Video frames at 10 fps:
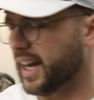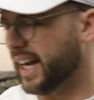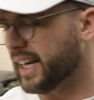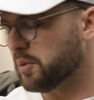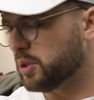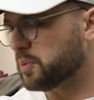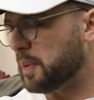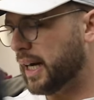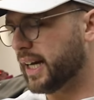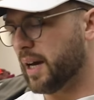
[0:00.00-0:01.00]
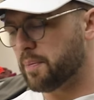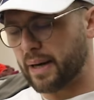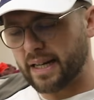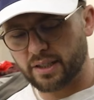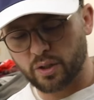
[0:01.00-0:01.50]
And it was by a
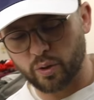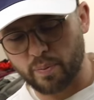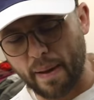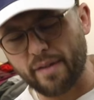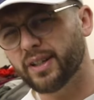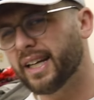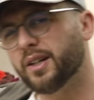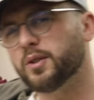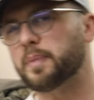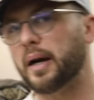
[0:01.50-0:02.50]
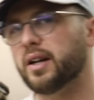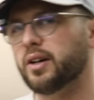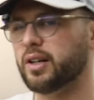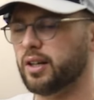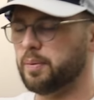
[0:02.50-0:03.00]
brand called Beverly Hills
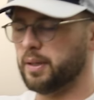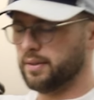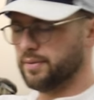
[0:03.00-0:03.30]
Polo Club.